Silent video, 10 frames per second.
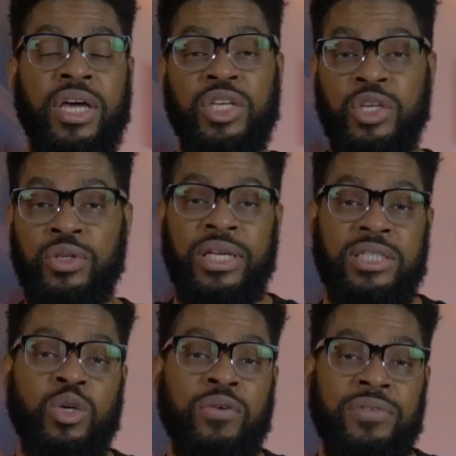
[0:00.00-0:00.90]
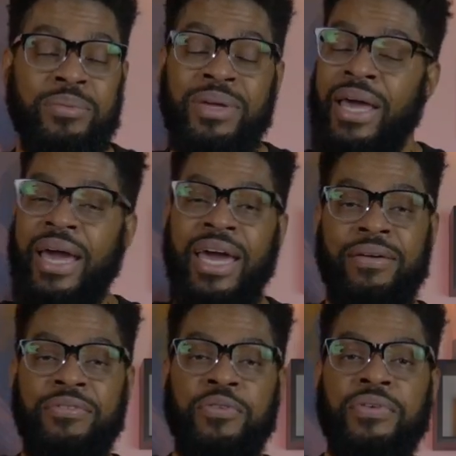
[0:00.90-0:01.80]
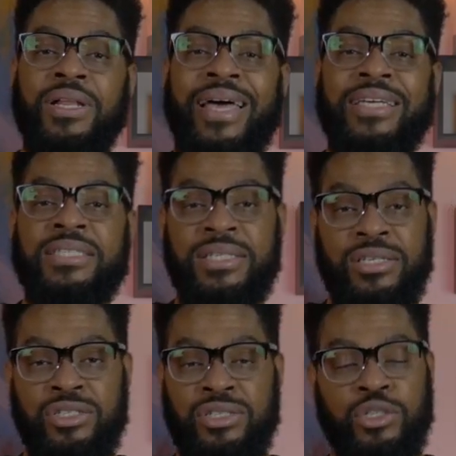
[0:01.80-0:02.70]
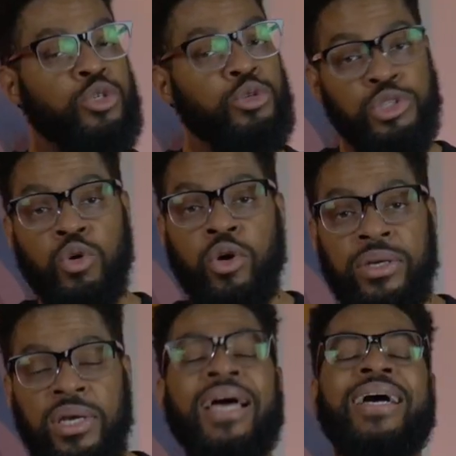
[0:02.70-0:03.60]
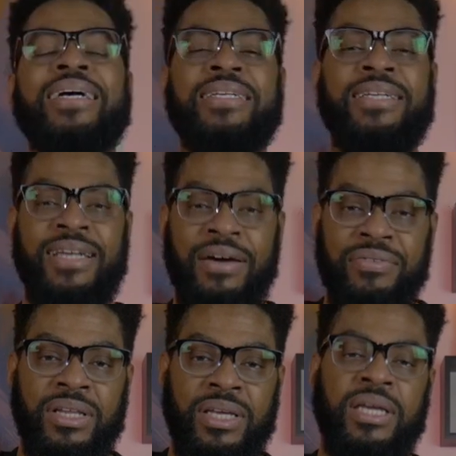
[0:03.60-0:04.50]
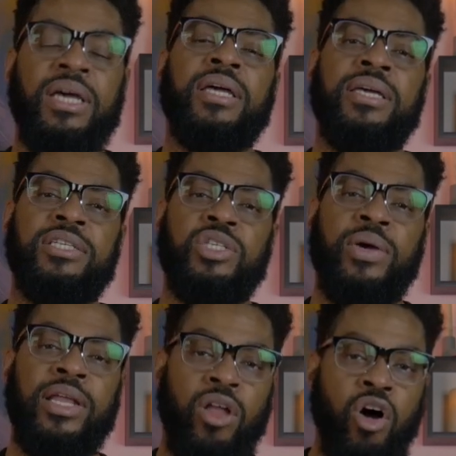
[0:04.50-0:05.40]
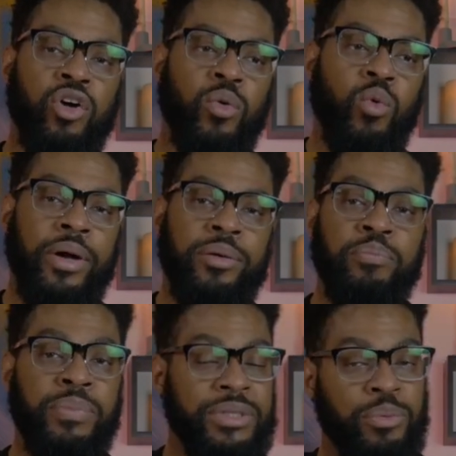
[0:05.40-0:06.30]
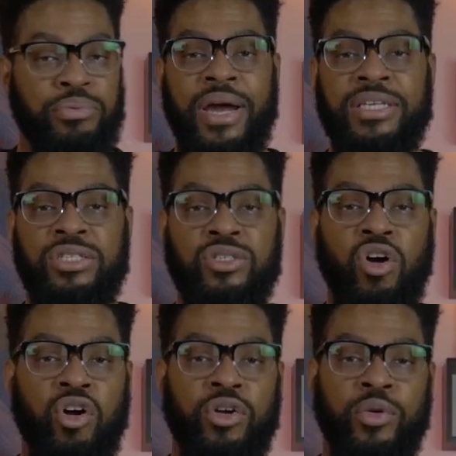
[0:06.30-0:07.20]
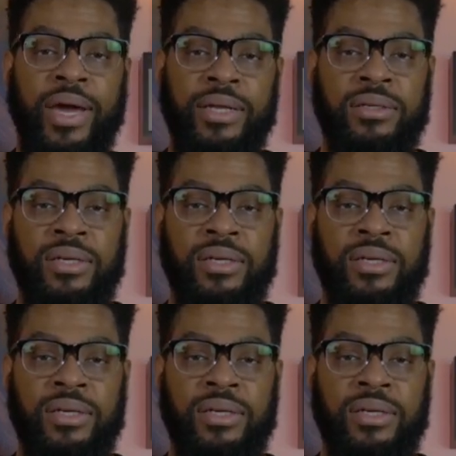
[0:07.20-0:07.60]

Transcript: You'll need 2 of them, and if you feel like 6 inches is too short, definitely get you a longer one. But the prices are great.